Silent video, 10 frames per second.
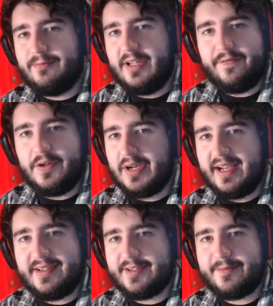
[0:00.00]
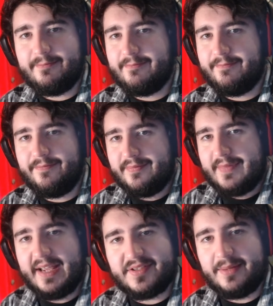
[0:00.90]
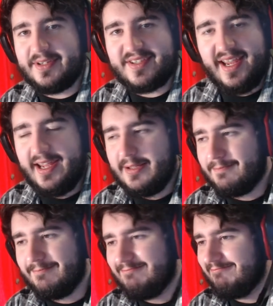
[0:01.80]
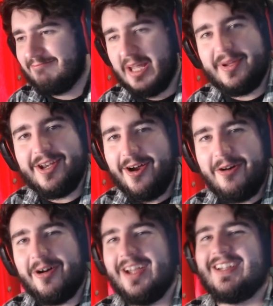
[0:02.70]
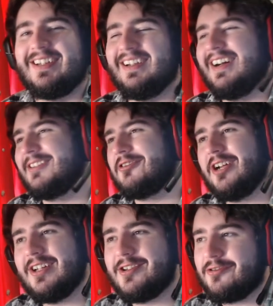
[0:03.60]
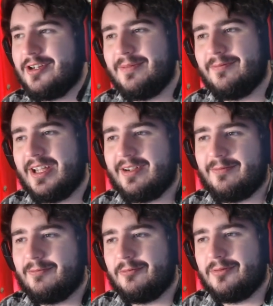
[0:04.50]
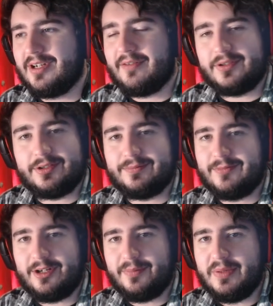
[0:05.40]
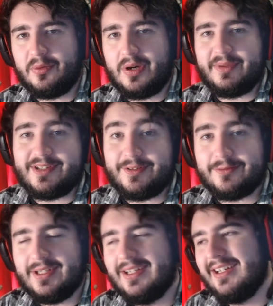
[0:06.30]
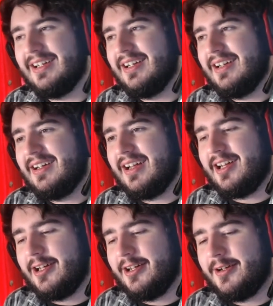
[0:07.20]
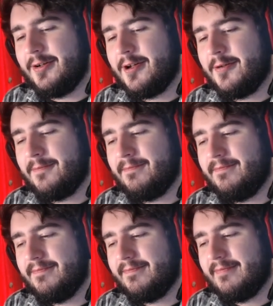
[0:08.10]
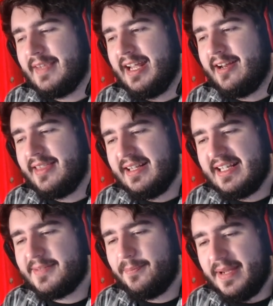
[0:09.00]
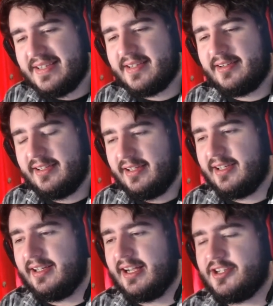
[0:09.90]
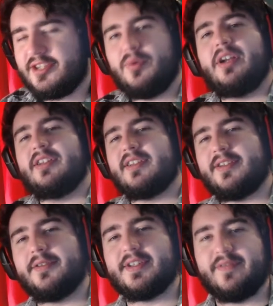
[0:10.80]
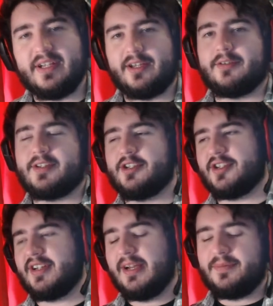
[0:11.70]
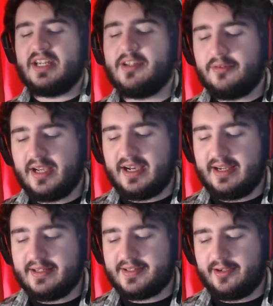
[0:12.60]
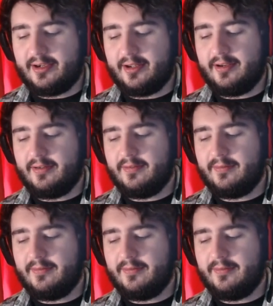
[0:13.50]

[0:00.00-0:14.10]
if you guys have something to say, let me know. I'll try and stream like whatever people want me to. And I think that's basically it. I just wanted to do this video to just update you guys on